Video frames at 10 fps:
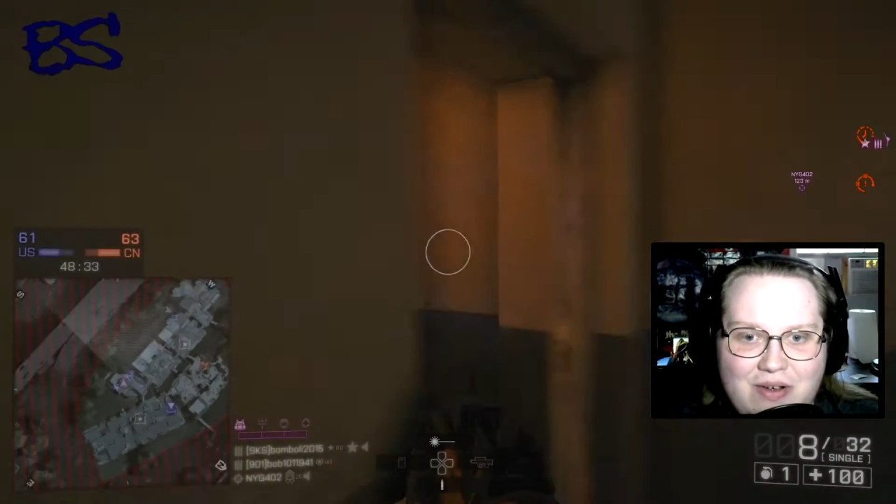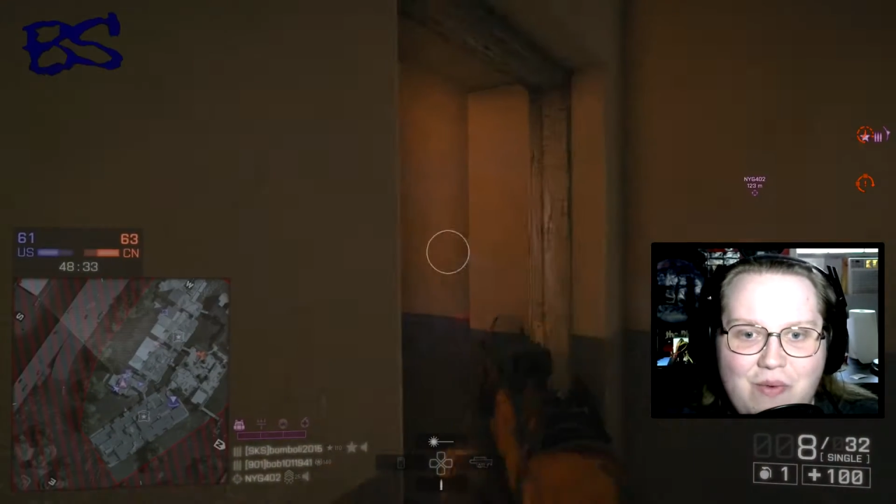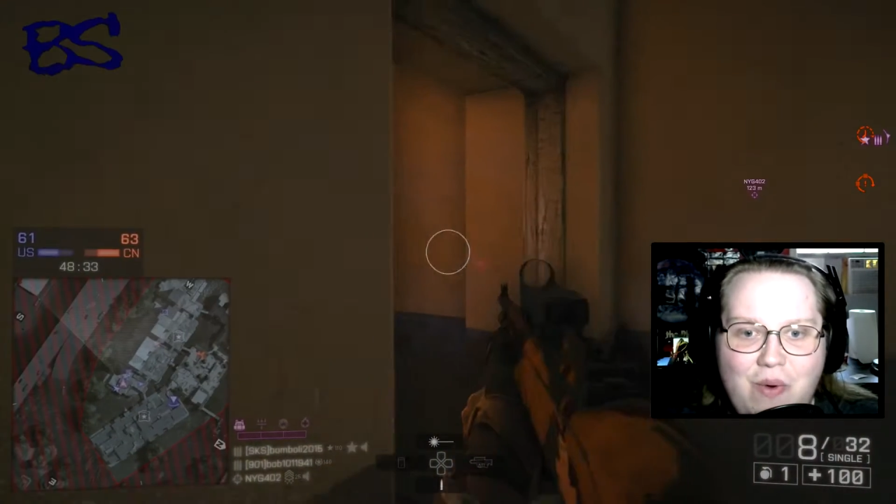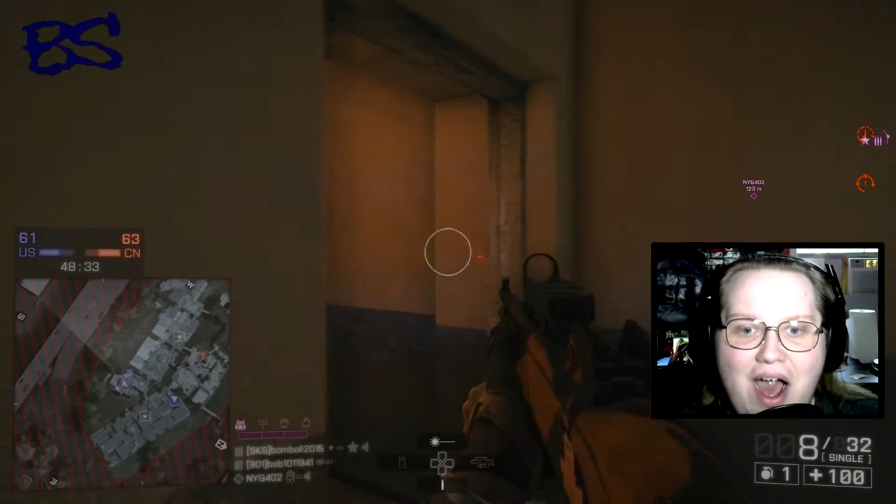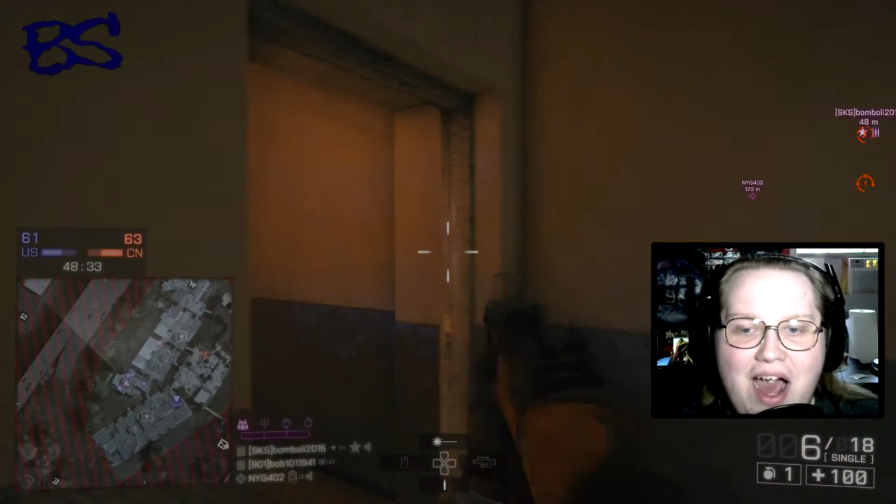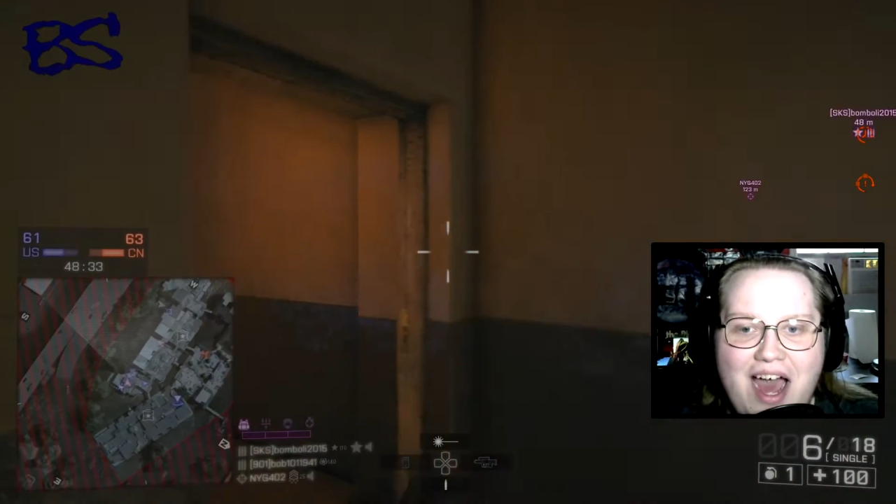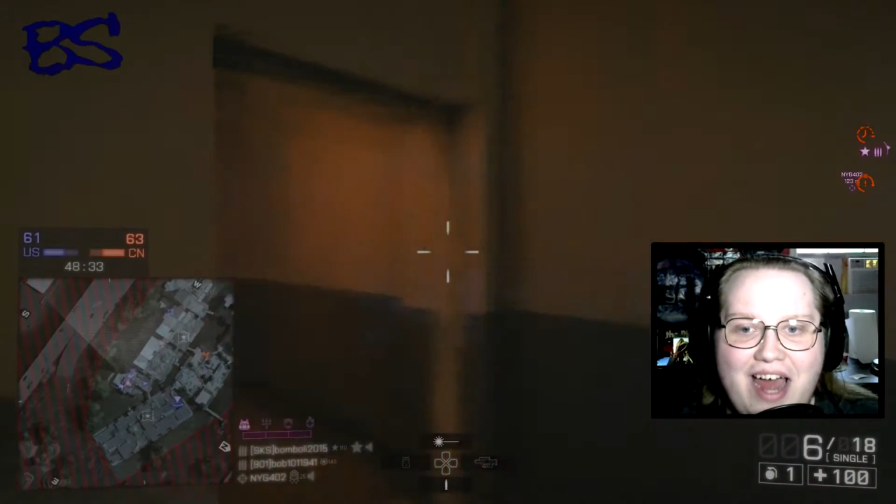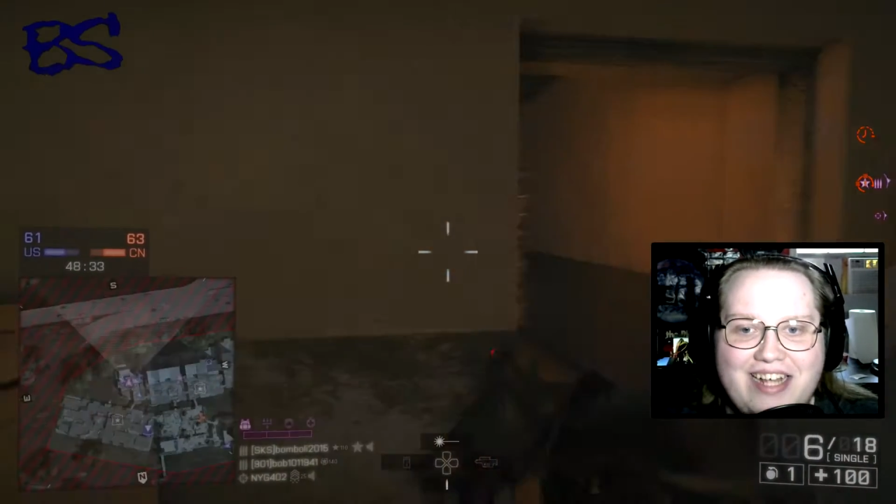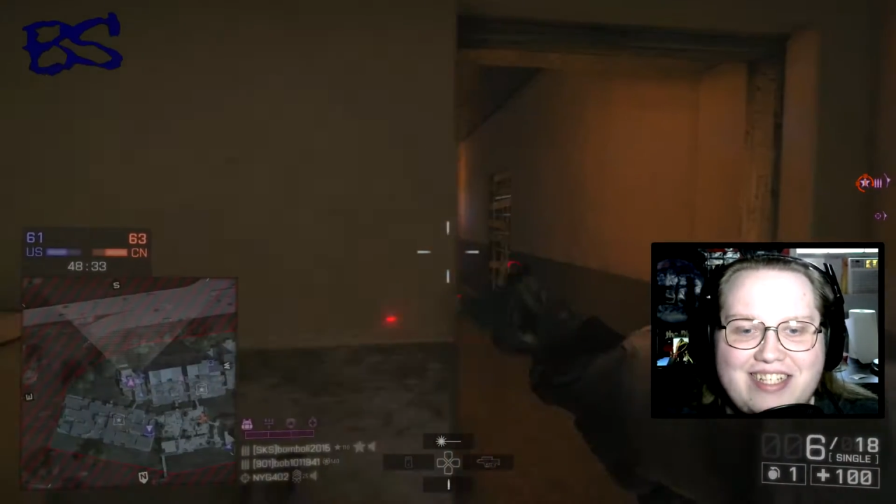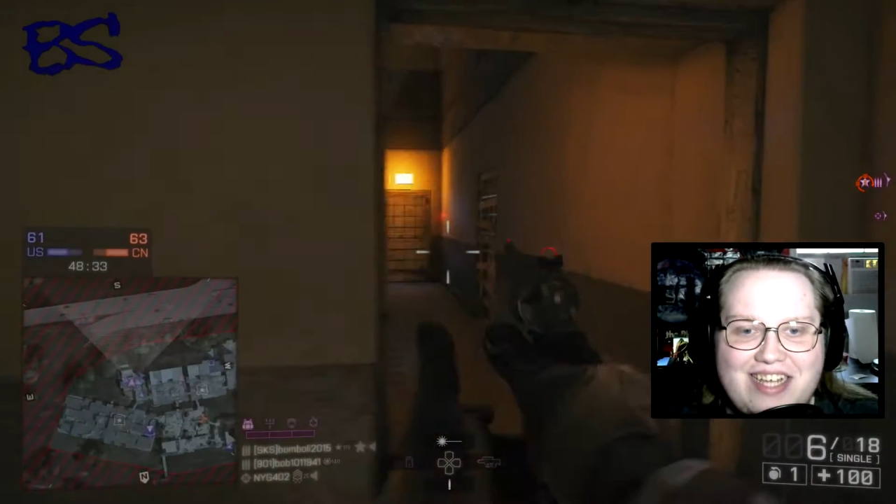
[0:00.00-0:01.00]
What
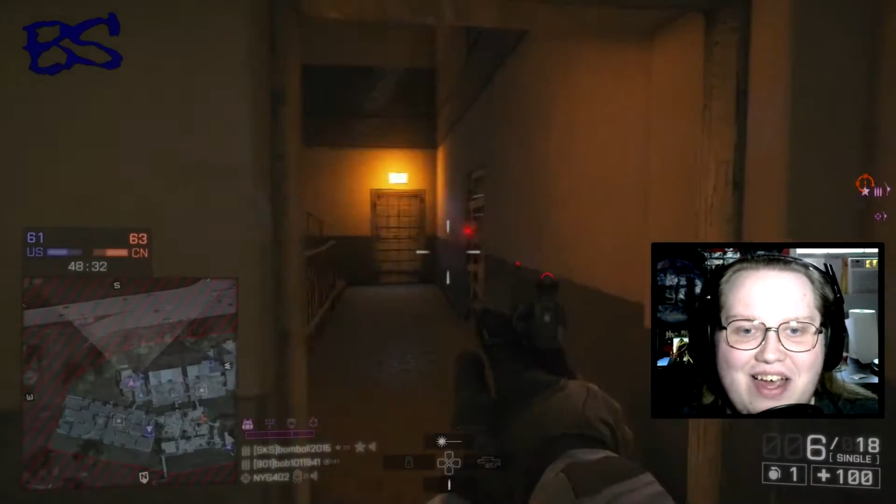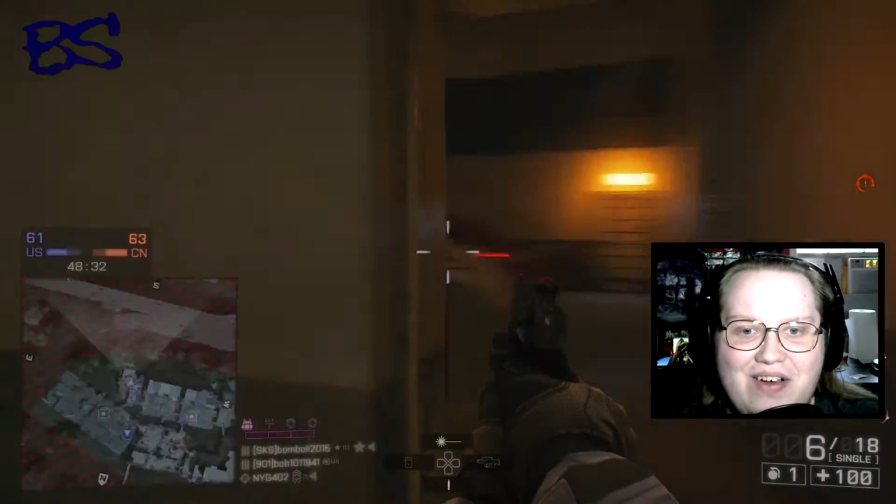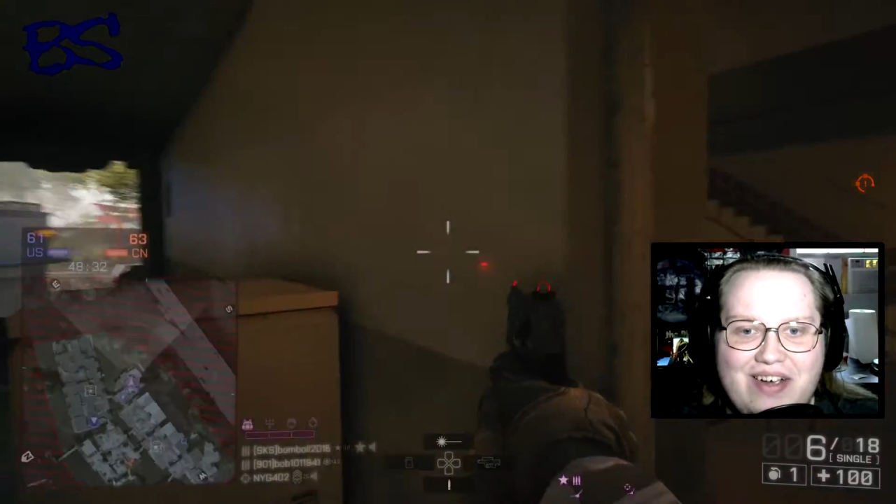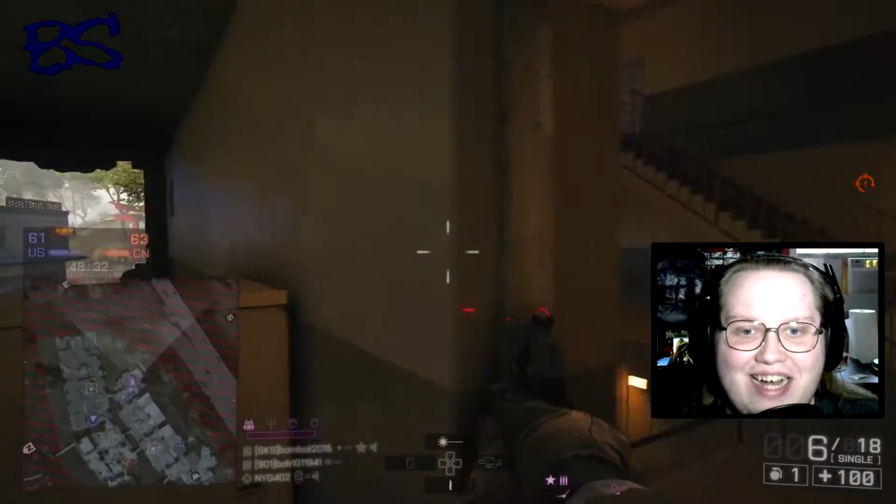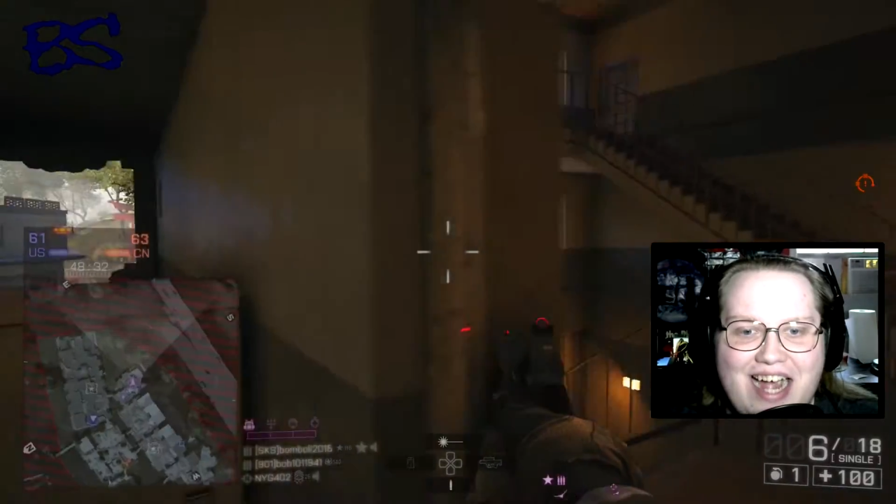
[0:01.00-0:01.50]
is going